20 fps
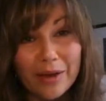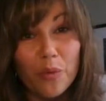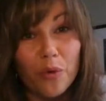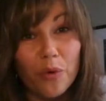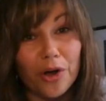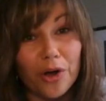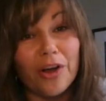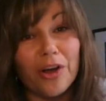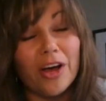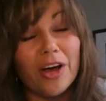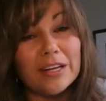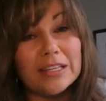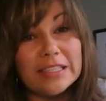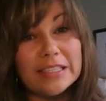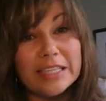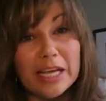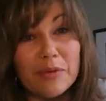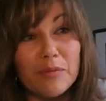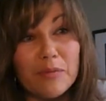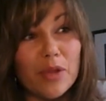work on
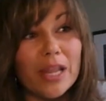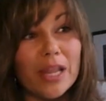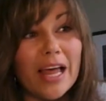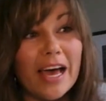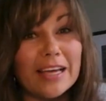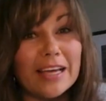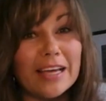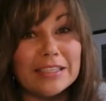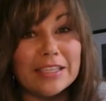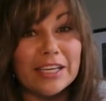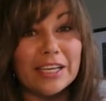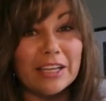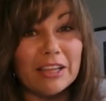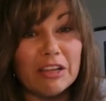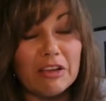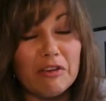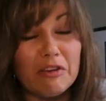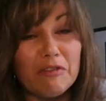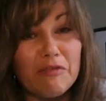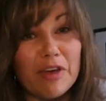stabilizing
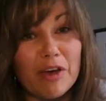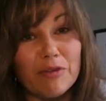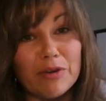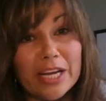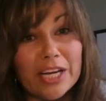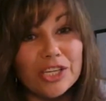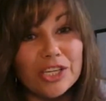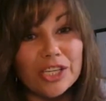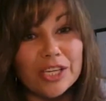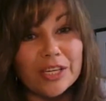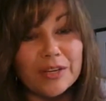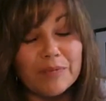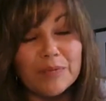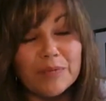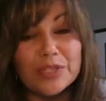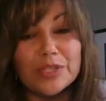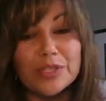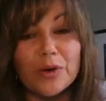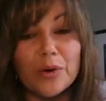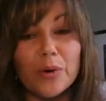the foundation.
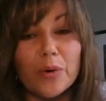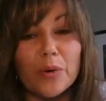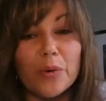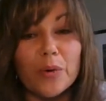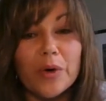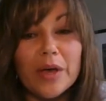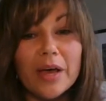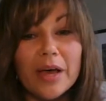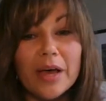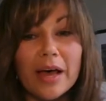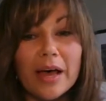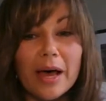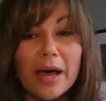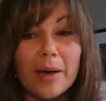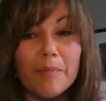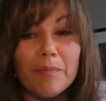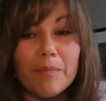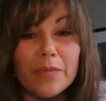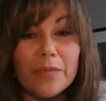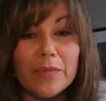So,
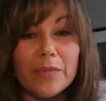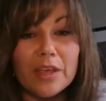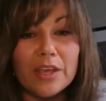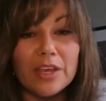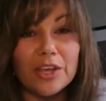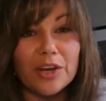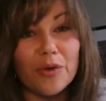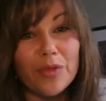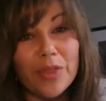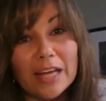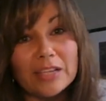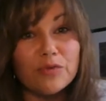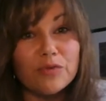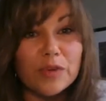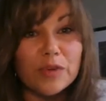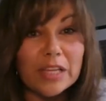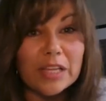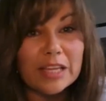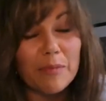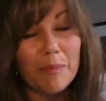um, you know, that's
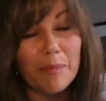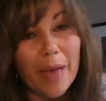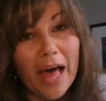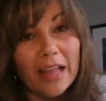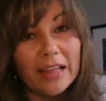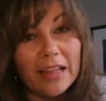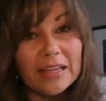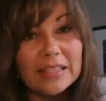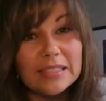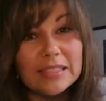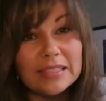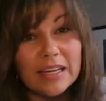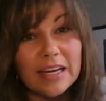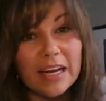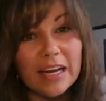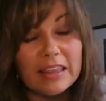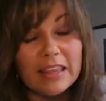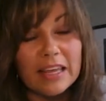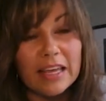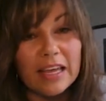really the balance that
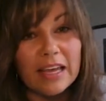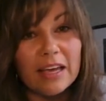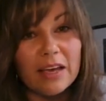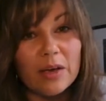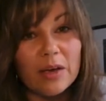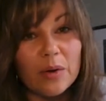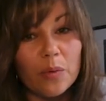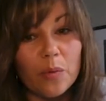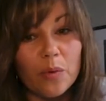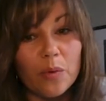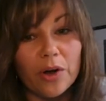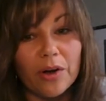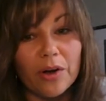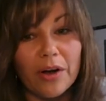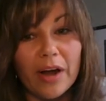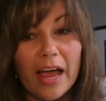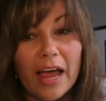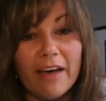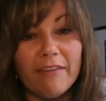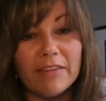I think we're
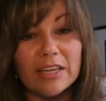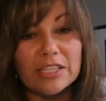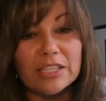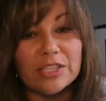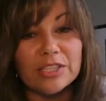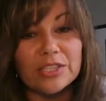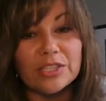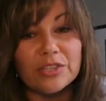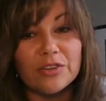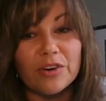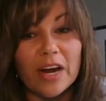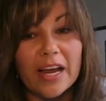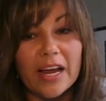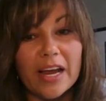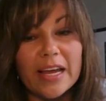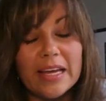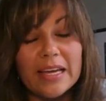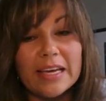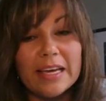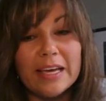having to
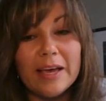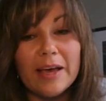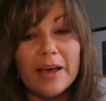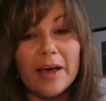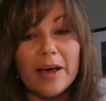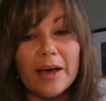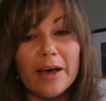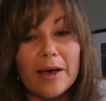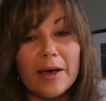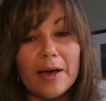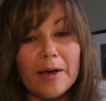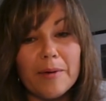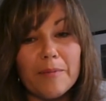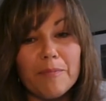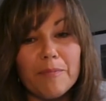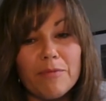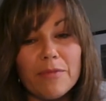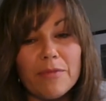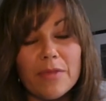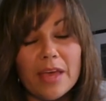strike.
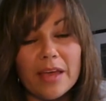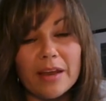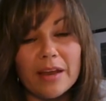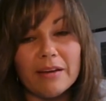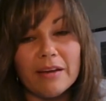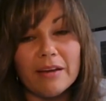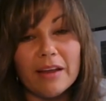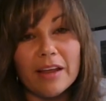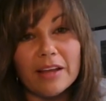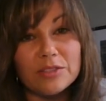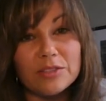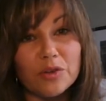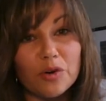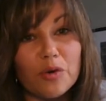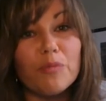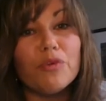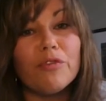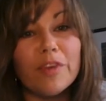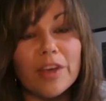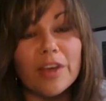Um, and, and sort of
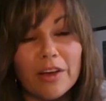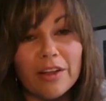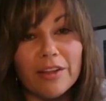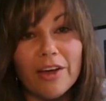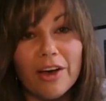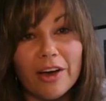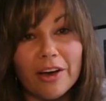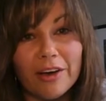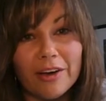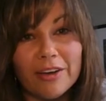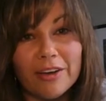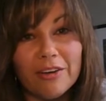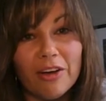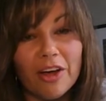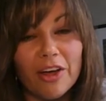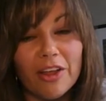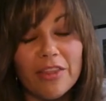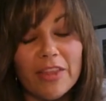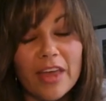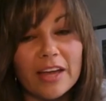moving along on
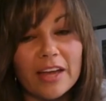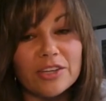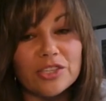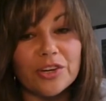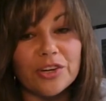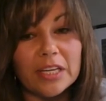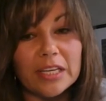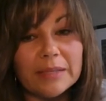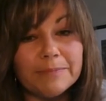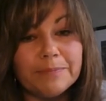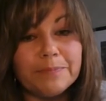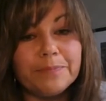that journey.